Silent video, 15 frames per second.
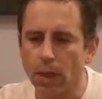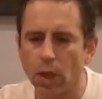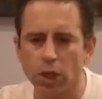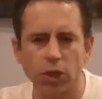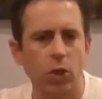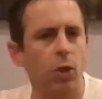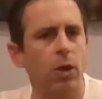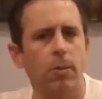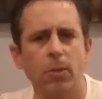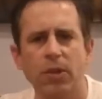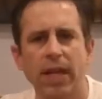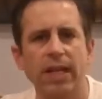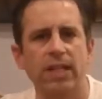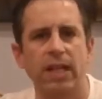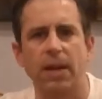Also
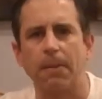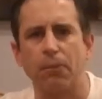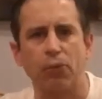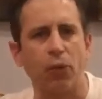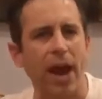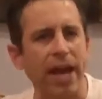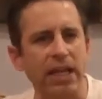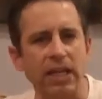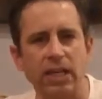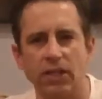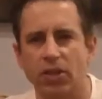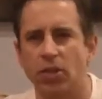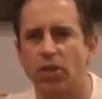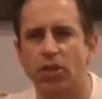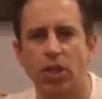almost has like a
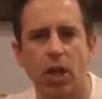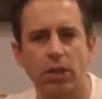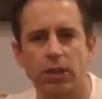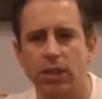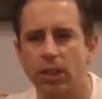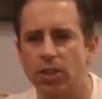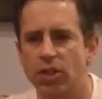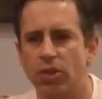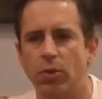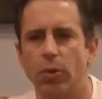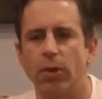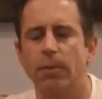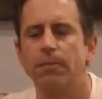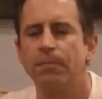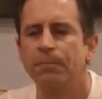brininess or saltiness
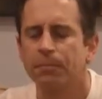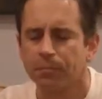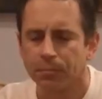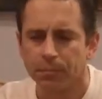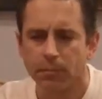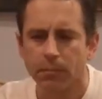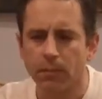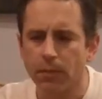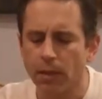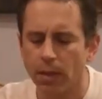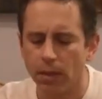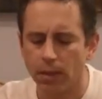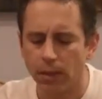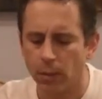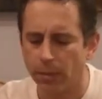to it
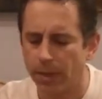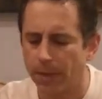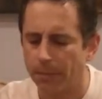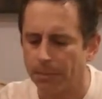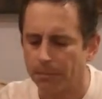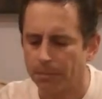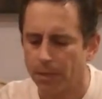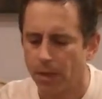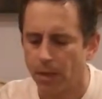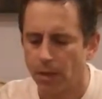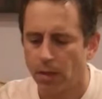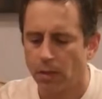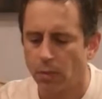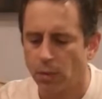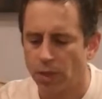a little bit,
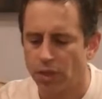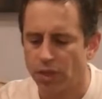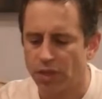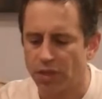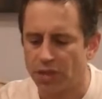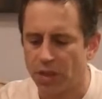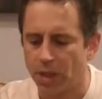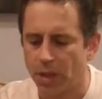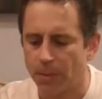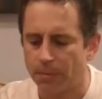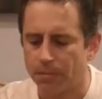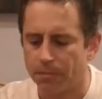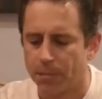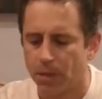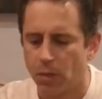which is
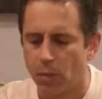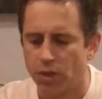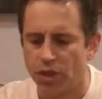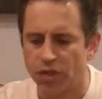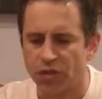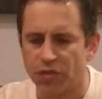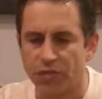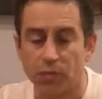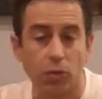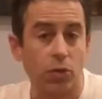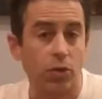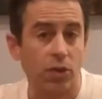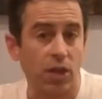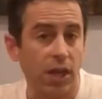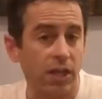
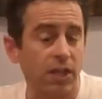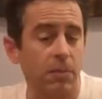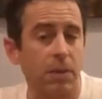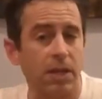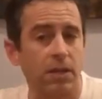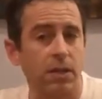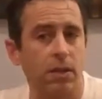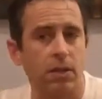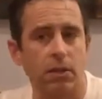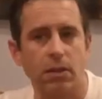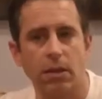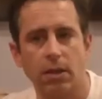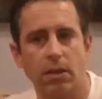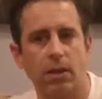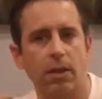nice. It makes it,
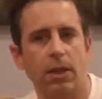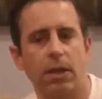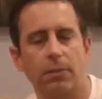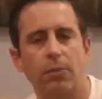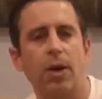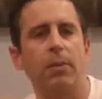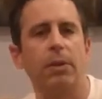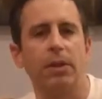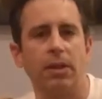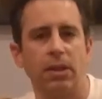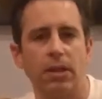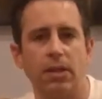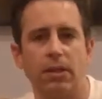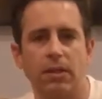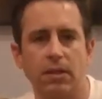
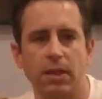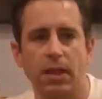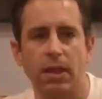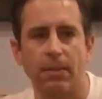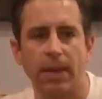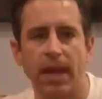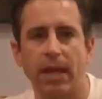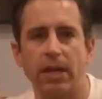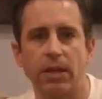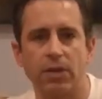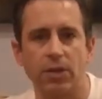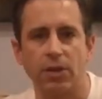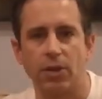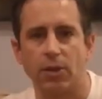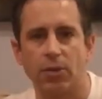probably is adding
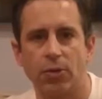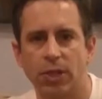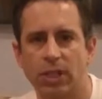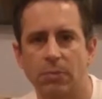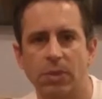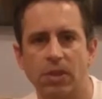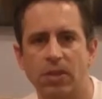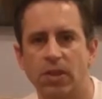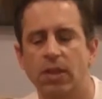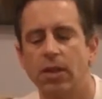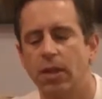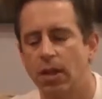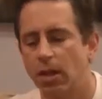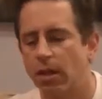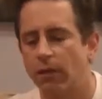to the crispness
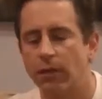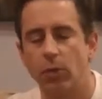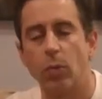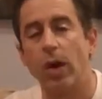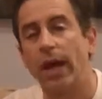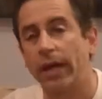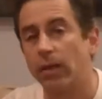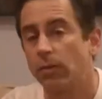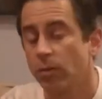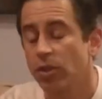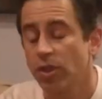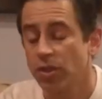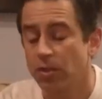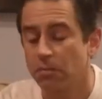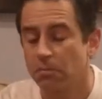of the wine,
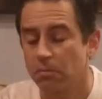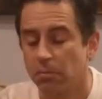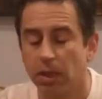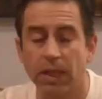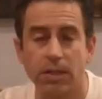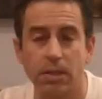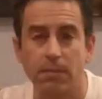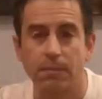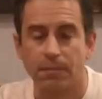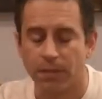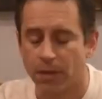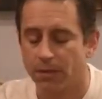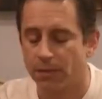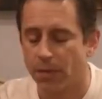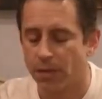which is pleasant.
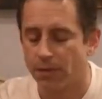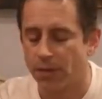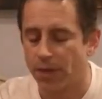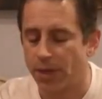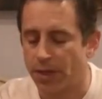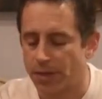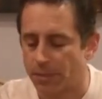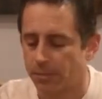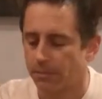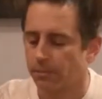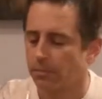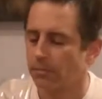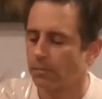Very, very nice.